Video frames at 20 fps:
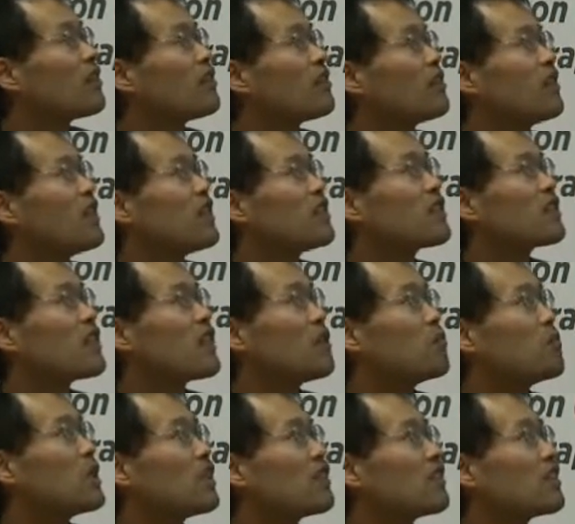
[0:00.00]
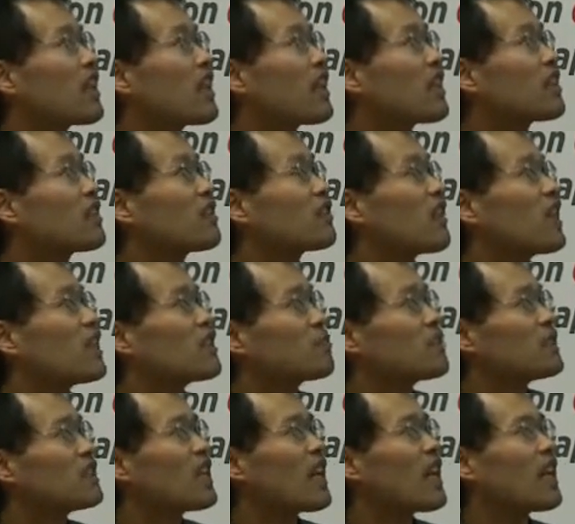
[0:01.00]
with keeping the
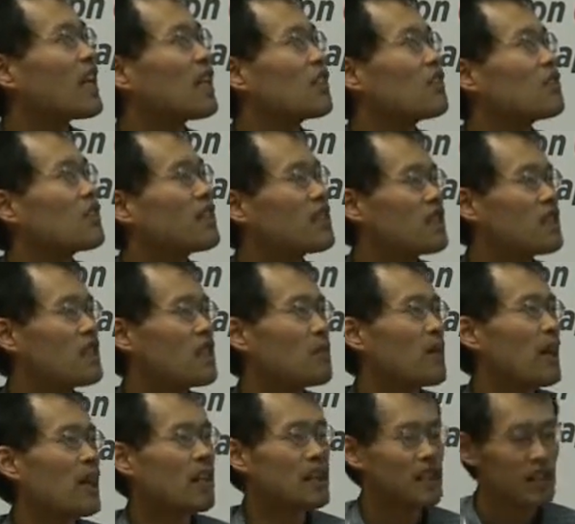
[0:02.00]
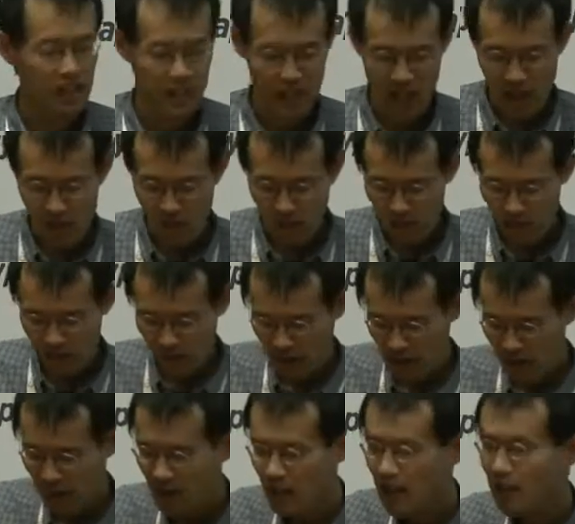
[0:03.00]
transmitter and receiver the same.
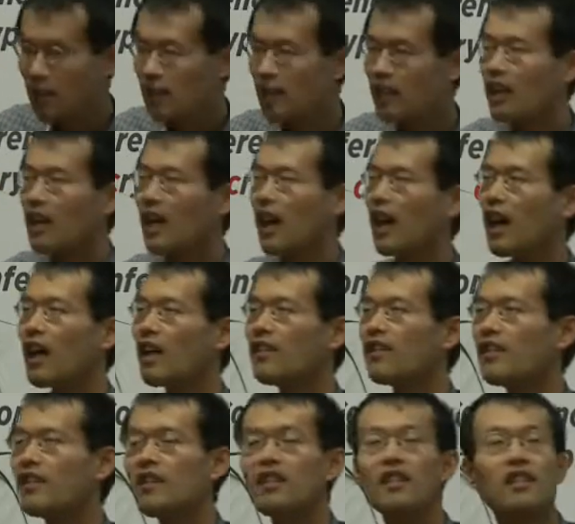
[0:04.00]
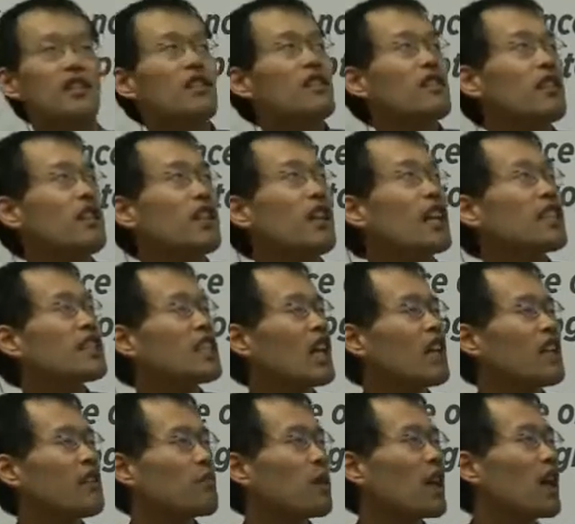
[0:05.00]
And the
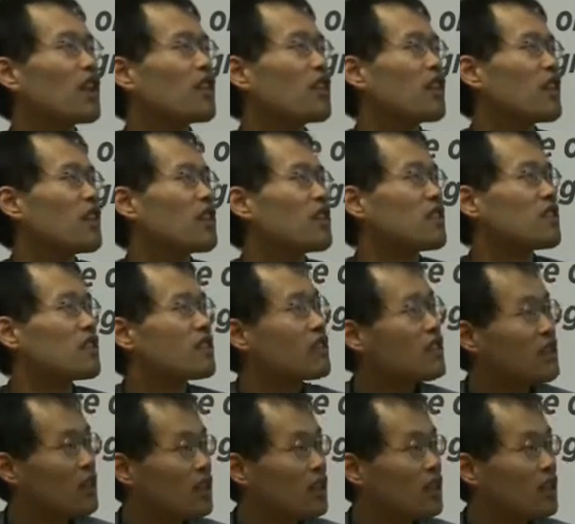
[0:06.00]
other remark is